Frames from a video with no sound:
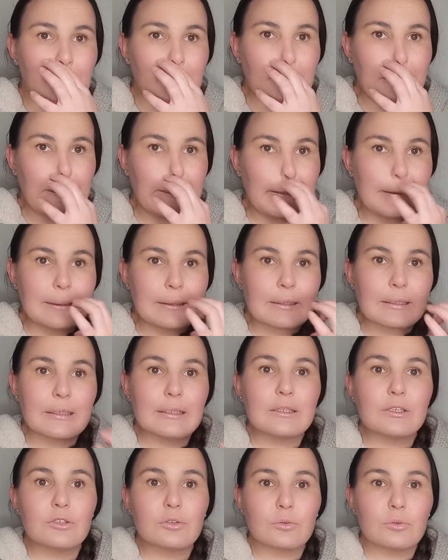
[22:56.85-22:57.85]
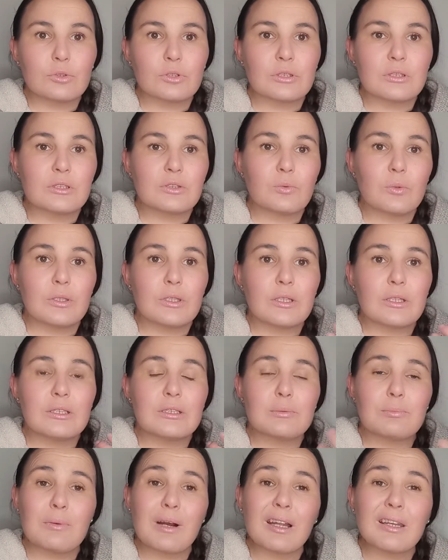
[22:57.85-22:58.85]
the resources, whether
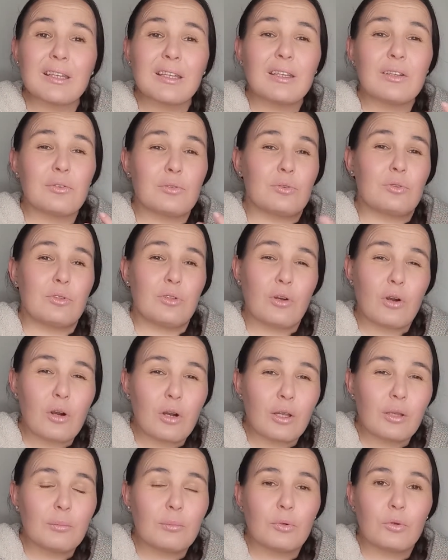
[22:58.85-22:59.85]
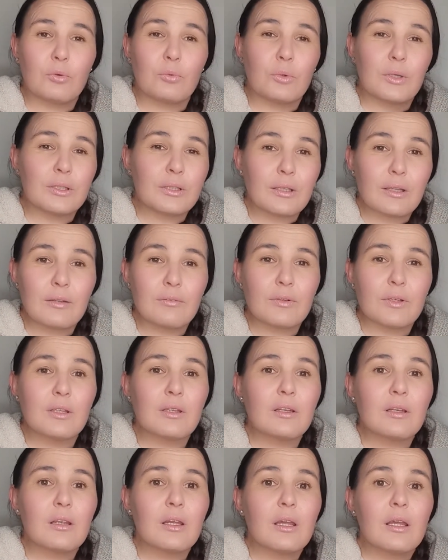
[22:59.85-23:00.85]
it's money or time or whatever,
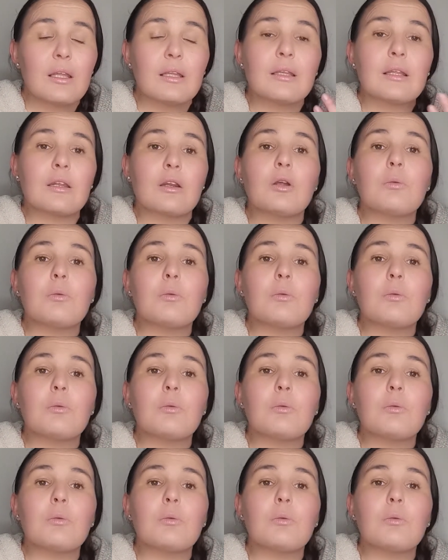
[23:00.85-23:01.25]
that I